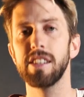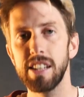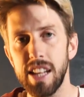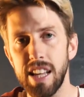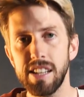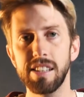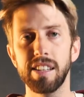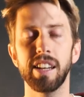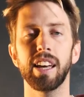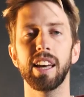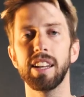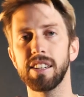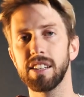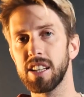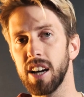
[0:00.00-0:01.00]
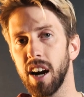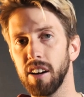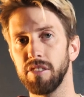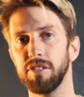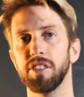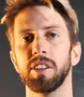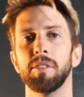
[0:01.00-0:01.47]
sneezing and
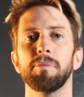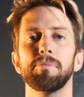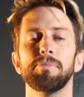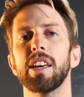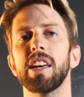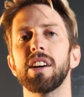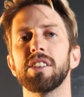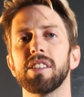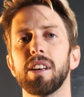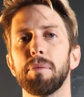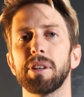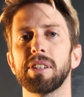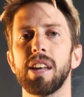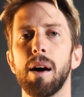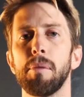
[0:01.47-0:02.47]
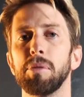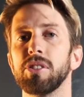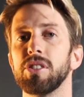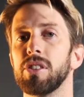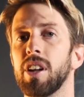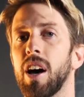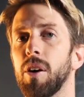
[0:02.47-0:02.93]
coughing. Here are some examples on